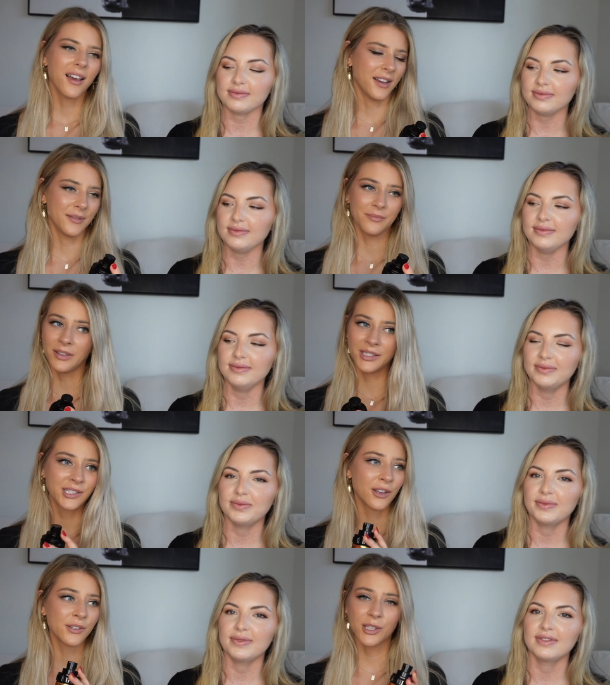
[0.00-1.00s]
Speaker 1: Um, but
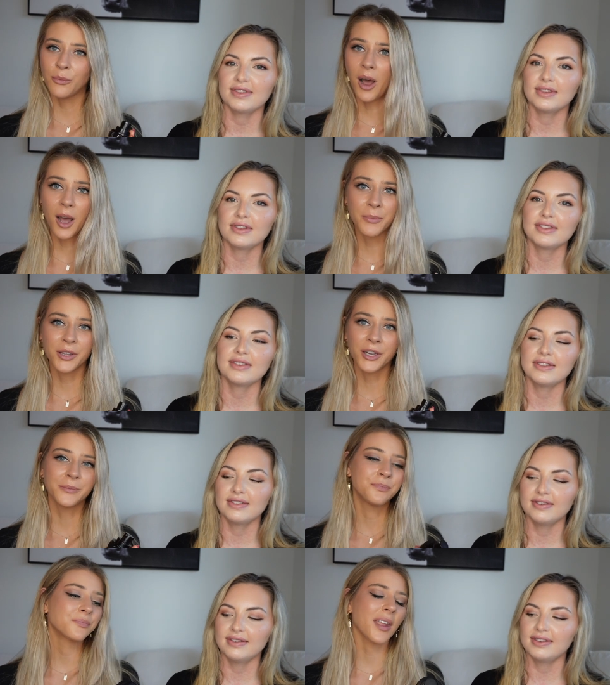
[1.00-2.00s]
so, so popular
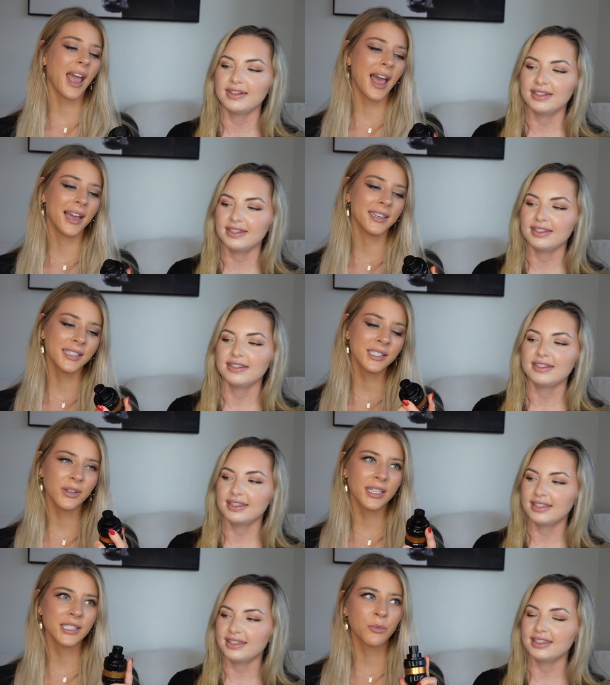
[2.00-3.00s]
and this one
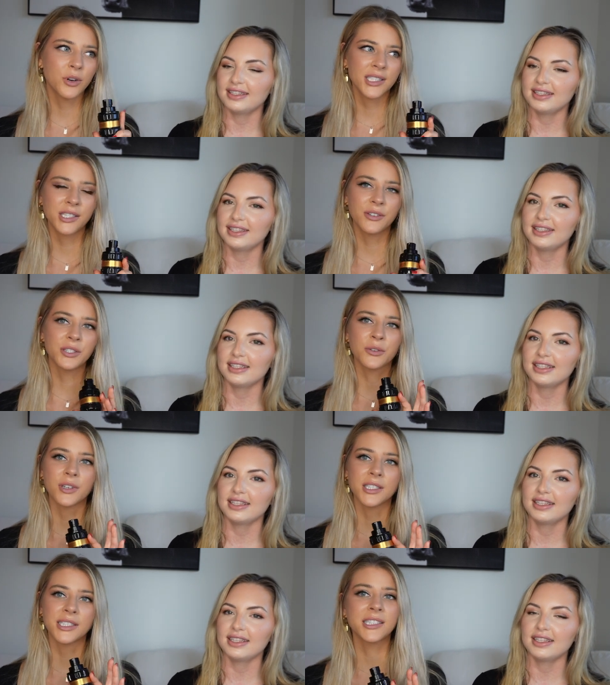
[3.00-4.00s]
is more suited
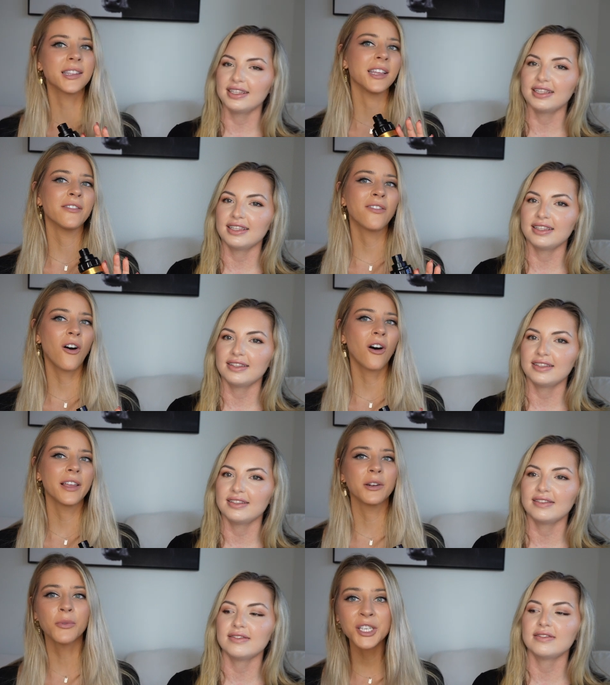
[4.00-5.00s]
towards the fall
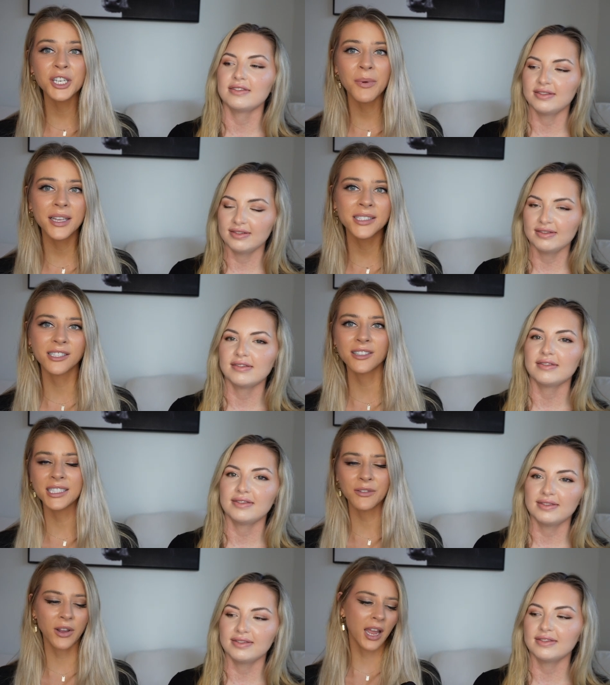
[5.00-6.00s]
and winter months so
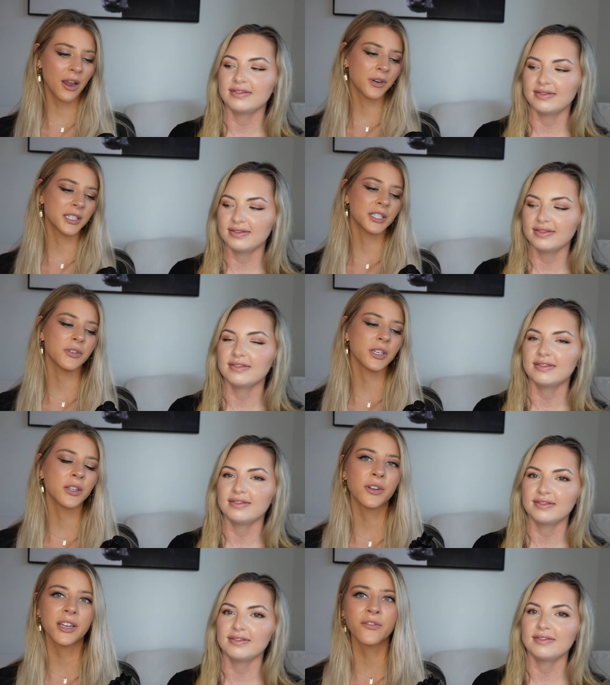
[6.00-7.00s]
that's why I wanted to
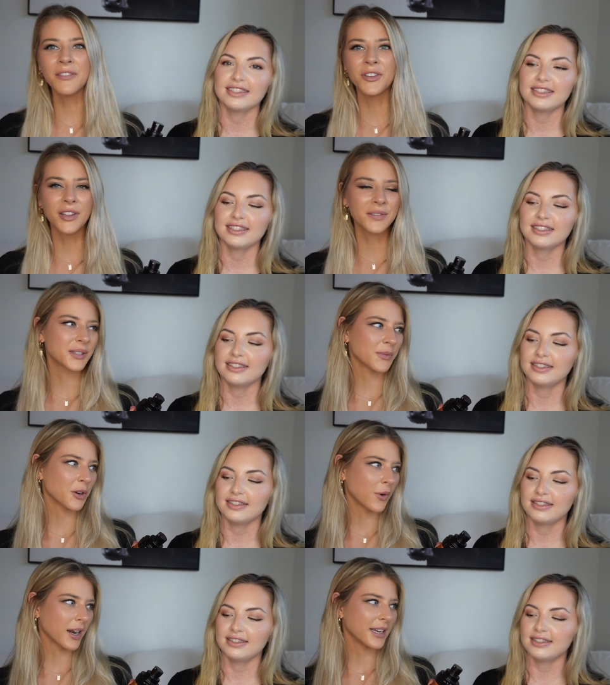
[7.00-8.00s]
include it. If you live somewhere
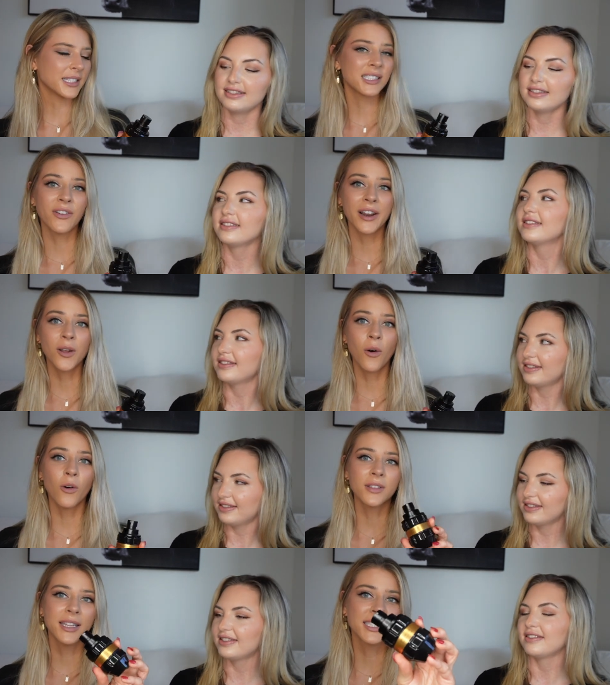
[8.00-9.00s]
where it's very
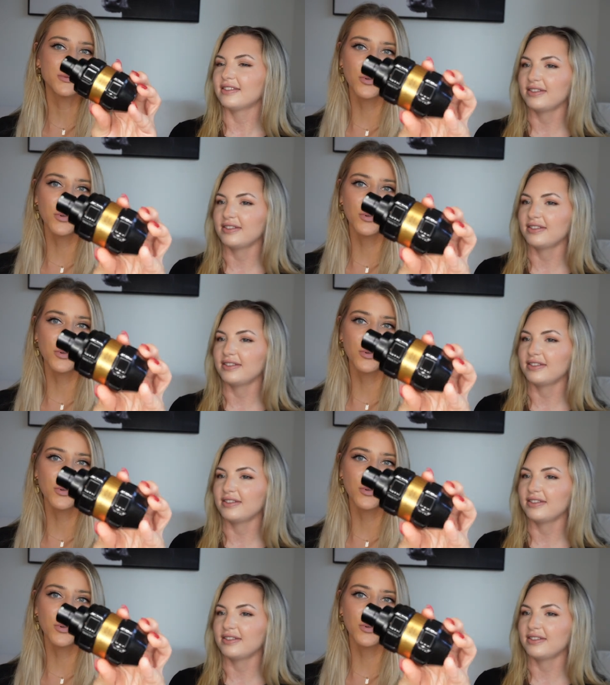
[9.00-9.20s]
cold this